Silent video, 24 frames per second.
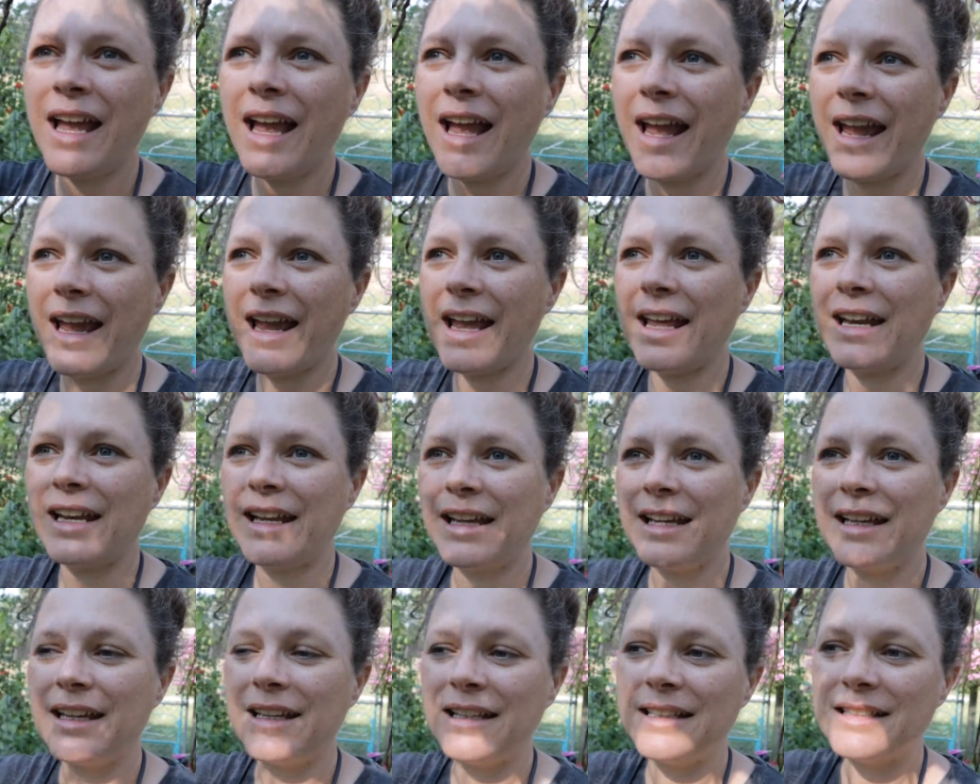and
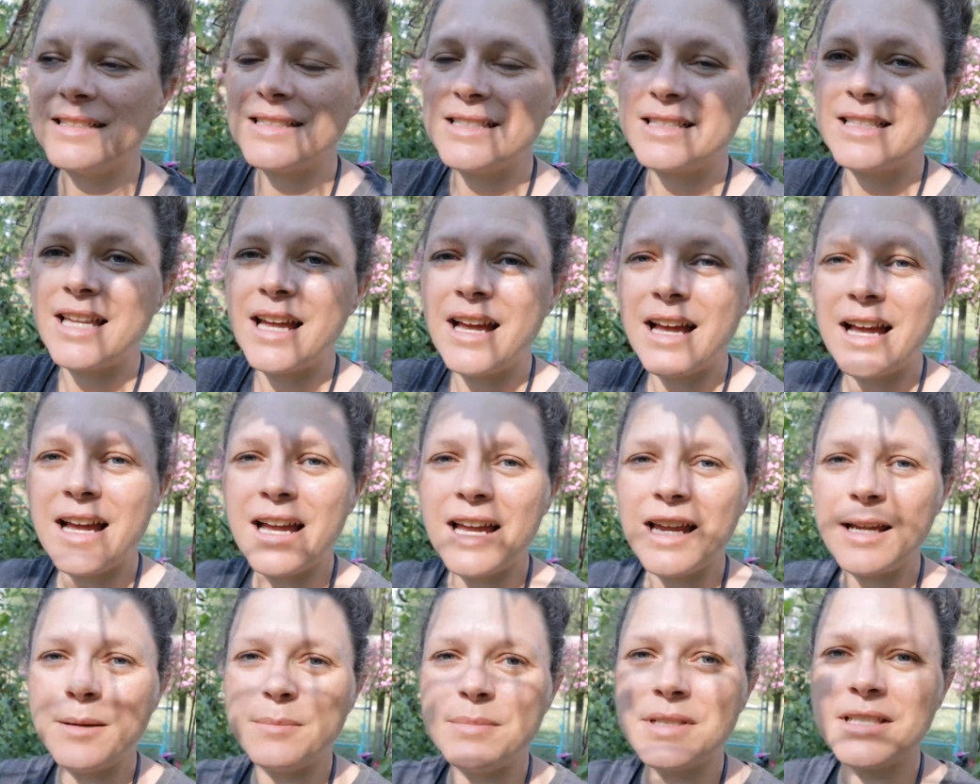it is
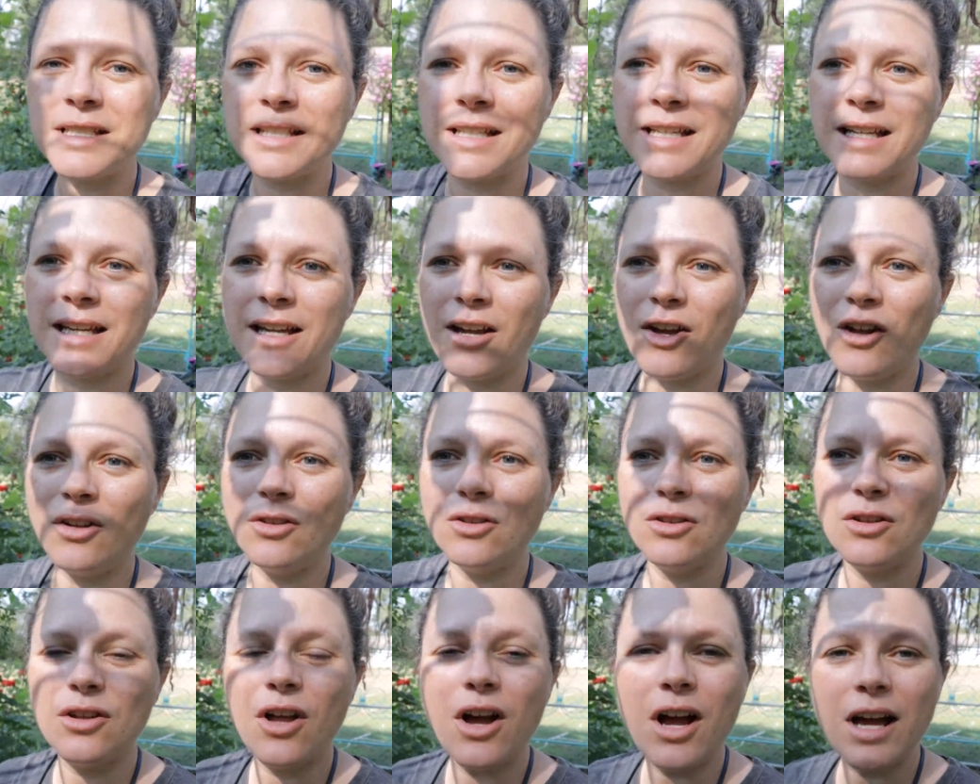time to get a
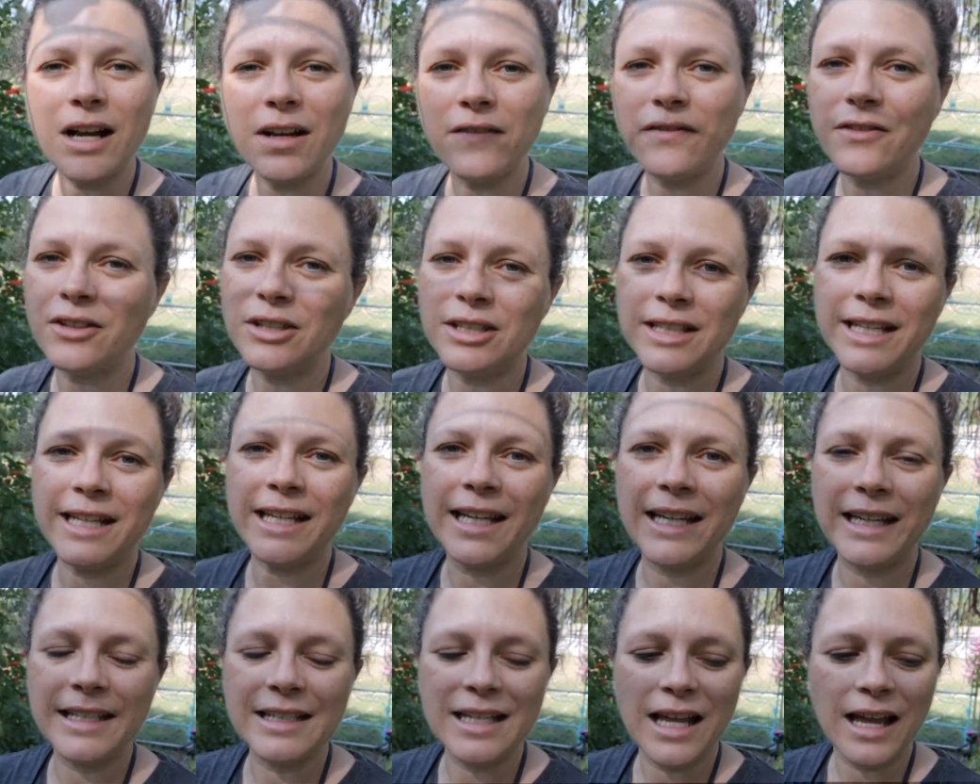lot of
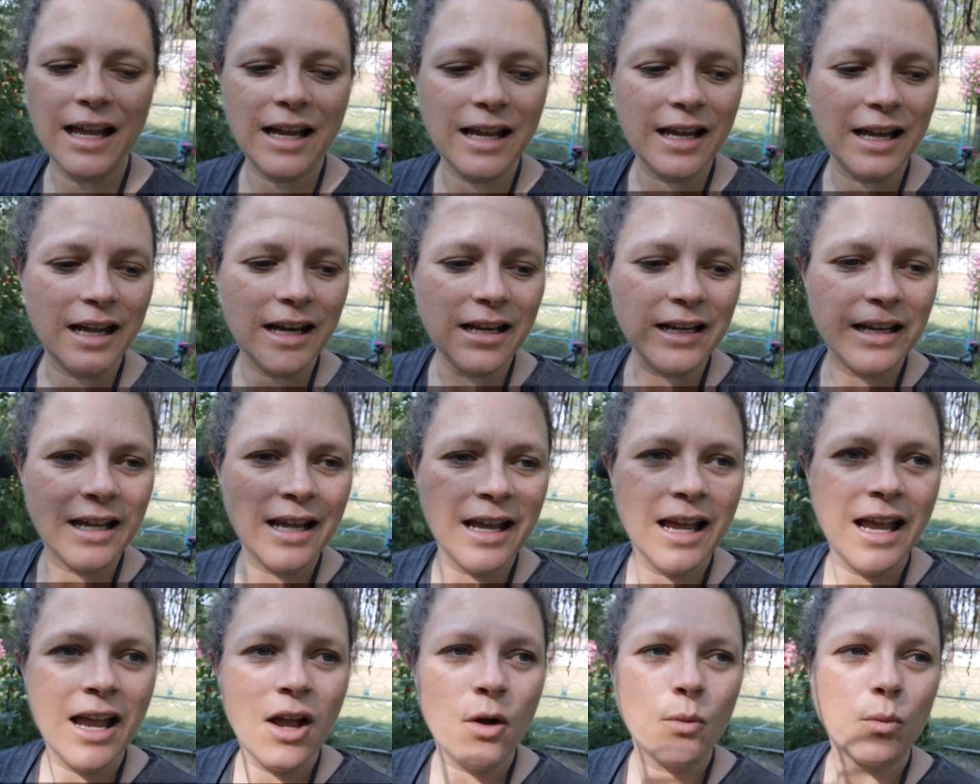cleaning done
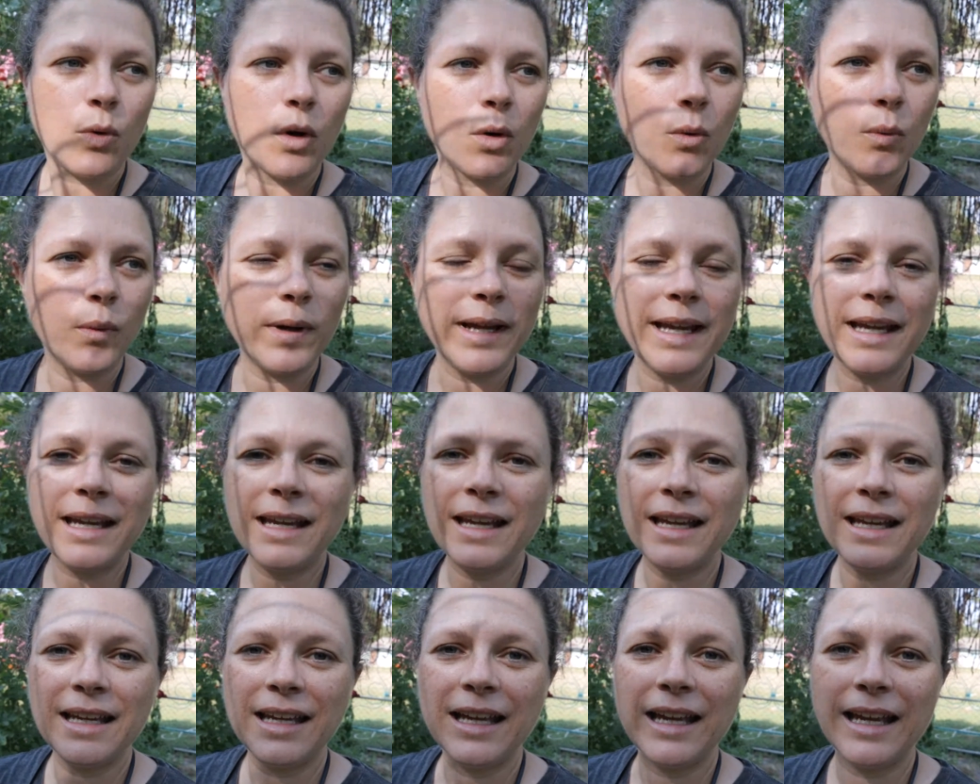where we
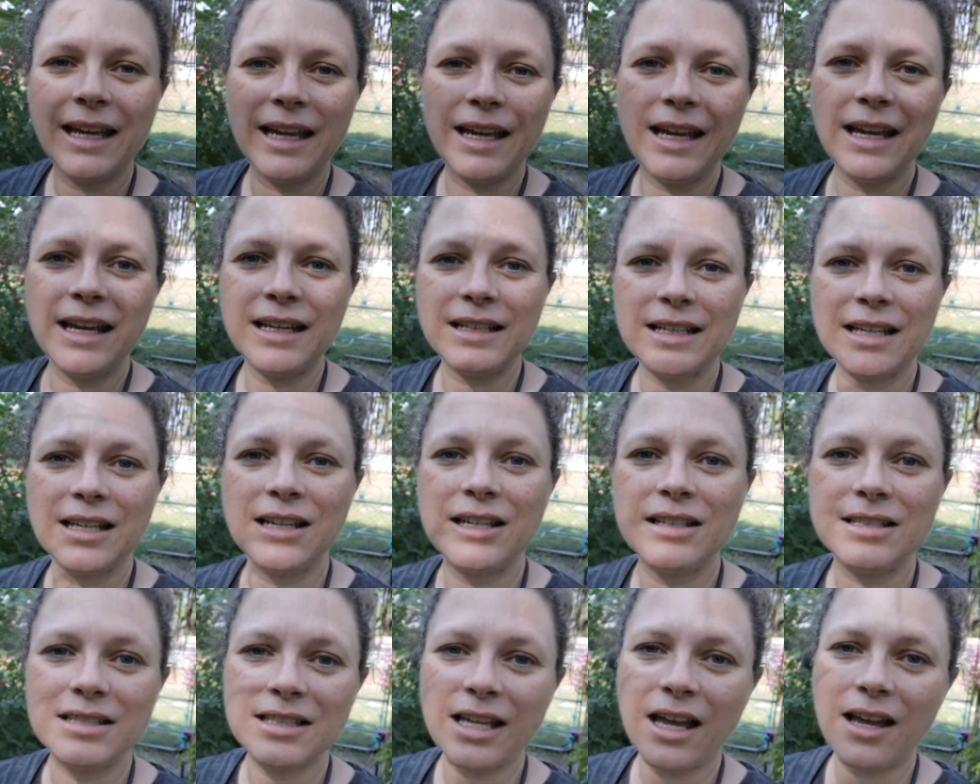can get
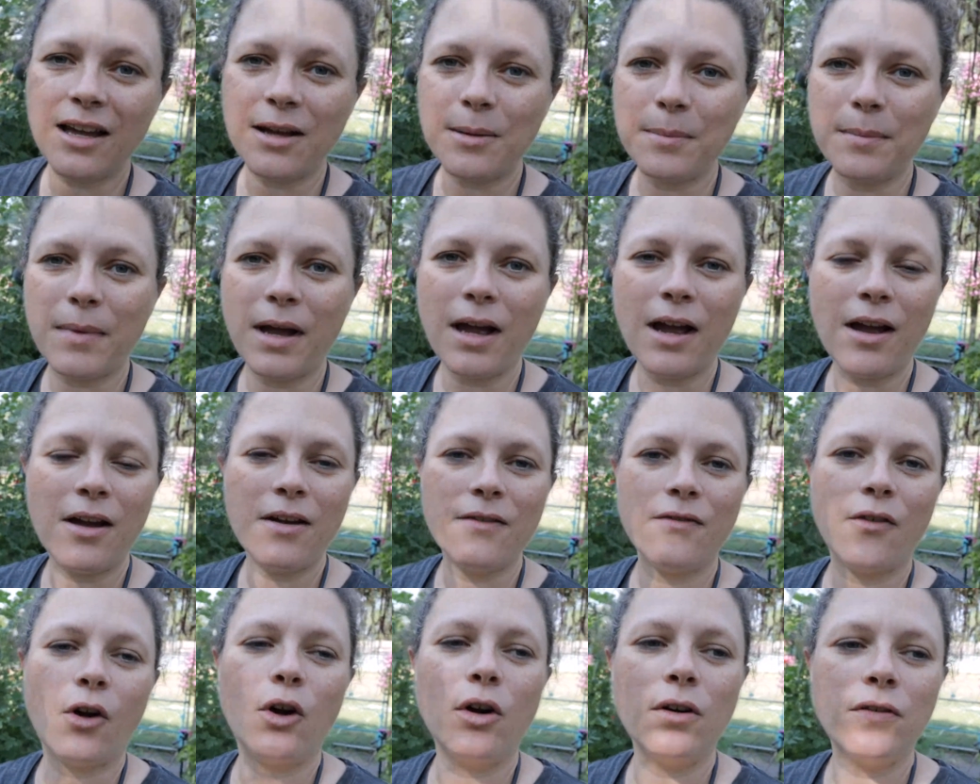some
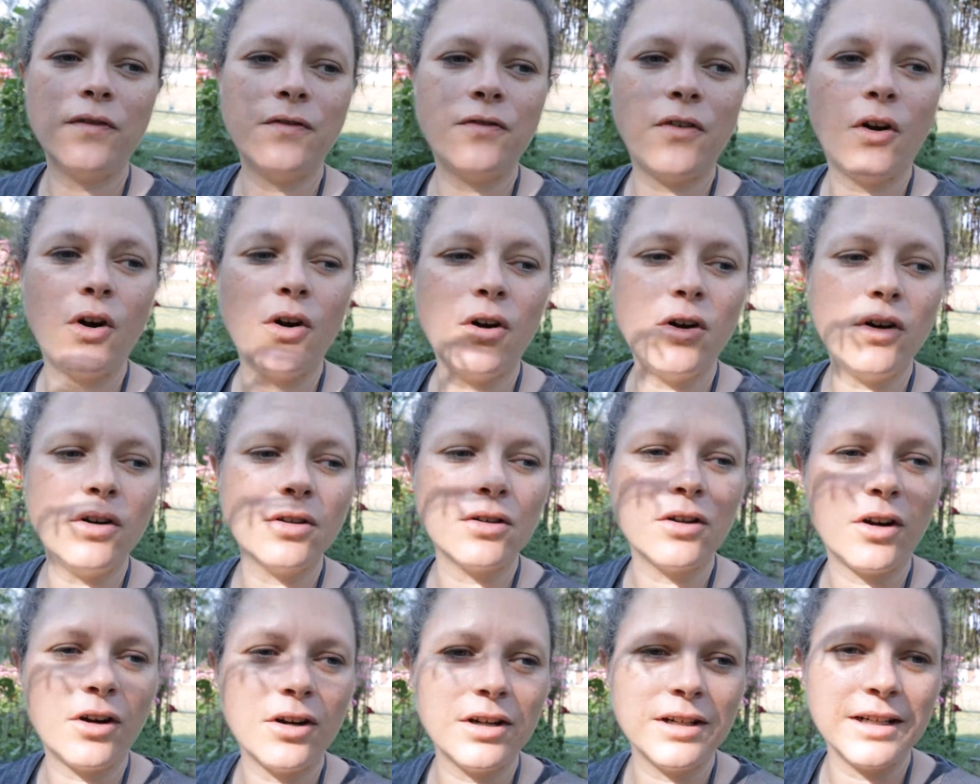of our fall
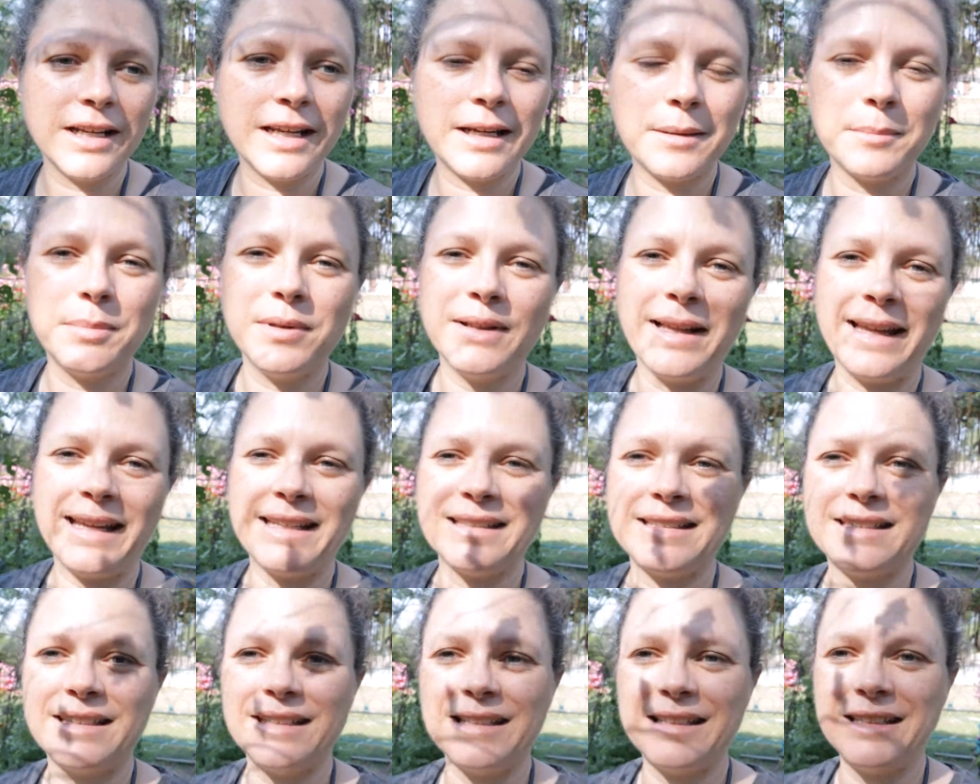gardening
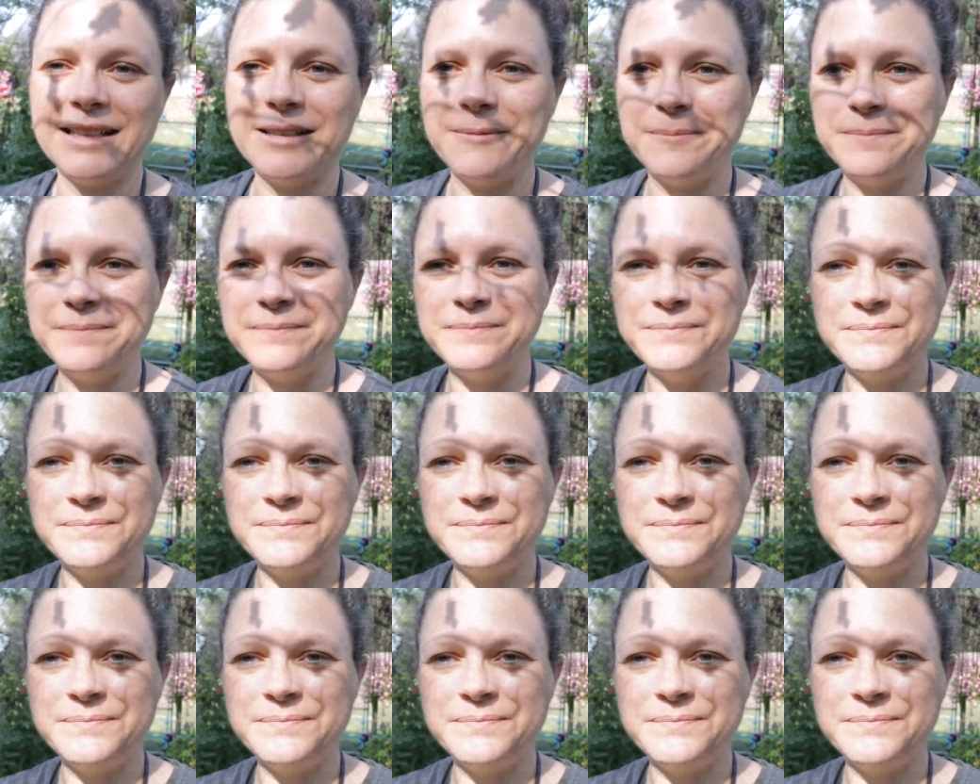planted.